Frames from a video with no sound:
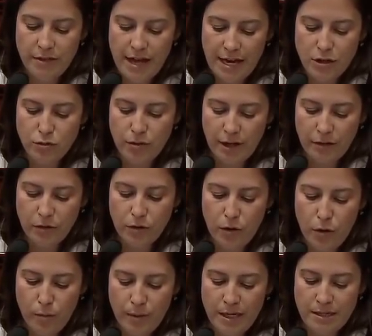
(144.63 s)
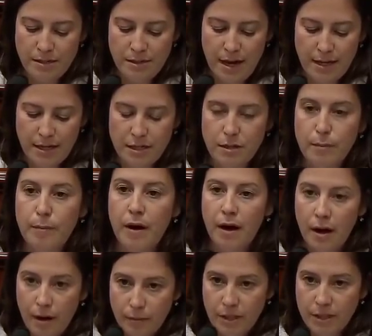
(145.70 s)
that Director Comey decided to
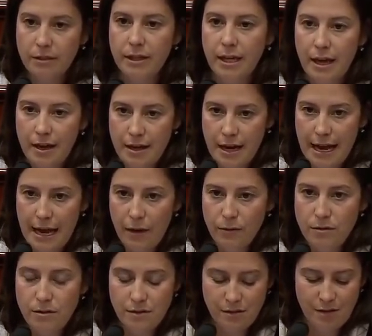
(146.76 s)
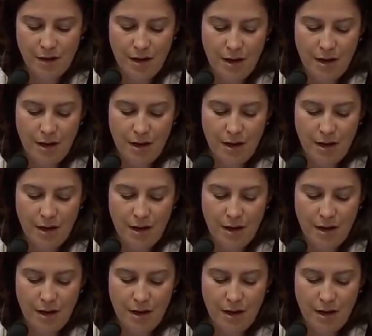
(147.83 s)
publicly announce